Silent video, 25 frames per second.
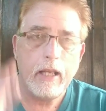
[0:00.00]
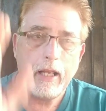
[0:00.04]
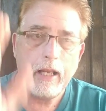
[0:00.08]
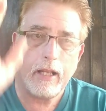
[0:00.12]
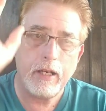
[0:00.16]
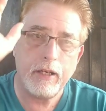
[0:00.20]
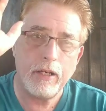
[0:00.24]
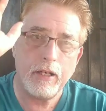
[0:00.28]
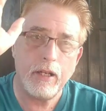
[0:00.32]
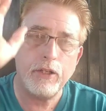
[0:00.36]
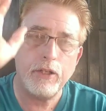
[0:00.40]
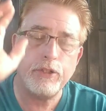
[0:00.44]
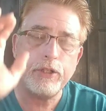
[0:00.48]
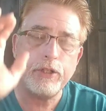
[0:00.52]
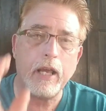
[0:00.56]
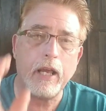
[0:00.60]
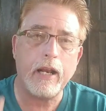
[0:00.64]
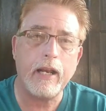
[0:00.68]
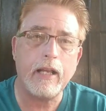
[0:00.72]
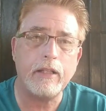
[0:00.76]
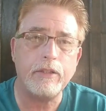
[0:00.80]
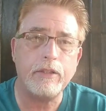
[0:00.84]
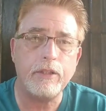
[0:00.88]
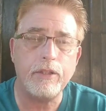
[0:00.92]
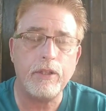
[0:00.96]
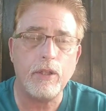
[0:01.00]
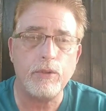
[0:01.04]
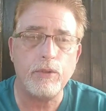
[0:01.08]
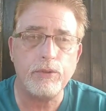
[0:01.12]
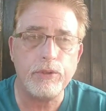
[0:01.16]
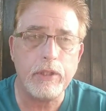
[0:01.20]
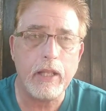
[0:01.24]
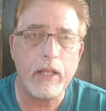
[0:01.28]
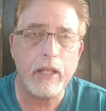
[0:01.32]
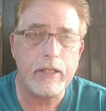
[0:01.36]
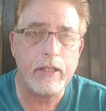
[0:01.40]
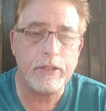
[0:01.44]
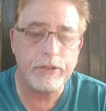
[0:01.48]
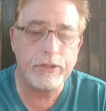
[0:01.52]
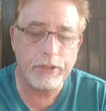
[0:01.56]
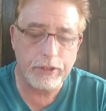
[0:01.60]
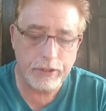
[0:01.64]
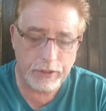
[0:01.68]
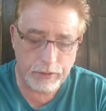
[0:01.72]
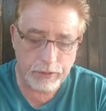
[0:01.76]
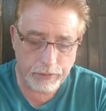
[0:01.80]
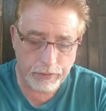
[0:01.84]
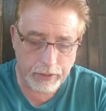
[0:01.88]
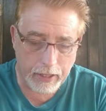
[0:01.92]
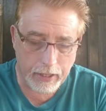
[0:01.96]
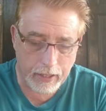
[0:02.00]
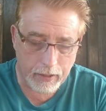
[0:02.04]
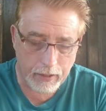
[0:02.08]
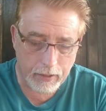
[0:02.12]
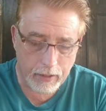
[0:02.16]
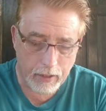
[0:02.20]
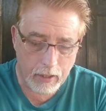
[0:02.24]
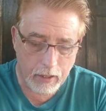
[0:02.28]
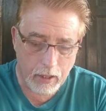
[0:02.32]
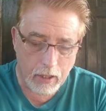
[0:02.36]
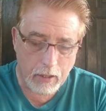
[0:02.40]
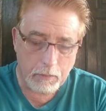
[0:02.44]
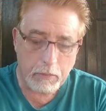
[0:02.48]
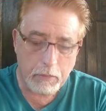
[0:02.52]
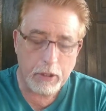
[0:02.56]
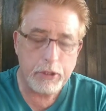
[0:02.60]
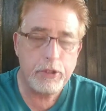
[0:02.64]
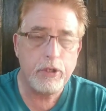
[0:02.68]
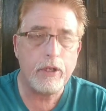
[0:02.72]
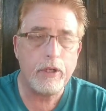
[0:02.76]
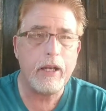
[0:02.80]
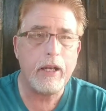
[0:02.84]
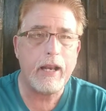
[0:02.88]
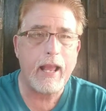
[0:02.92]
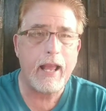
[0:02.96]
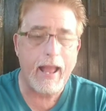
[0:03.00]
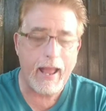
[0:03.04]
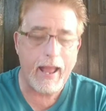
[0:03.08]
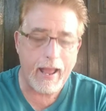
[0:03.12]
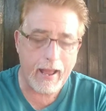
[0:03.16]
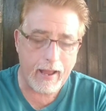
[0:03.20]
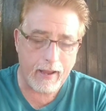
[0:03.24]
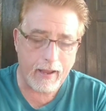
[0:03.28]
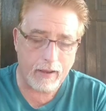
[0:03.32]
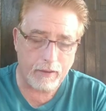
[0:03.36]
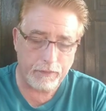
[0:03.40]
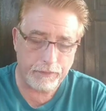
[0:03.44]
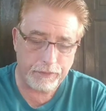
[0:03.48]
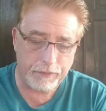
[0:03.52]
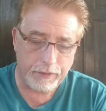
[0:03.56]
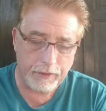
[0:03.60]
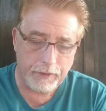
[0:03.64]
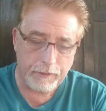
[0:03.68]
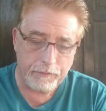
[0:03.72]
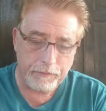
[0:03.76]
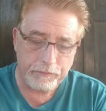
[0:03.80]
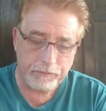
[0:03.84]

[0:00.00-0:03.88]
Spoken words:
And shout out to those ladies that do that. But you can have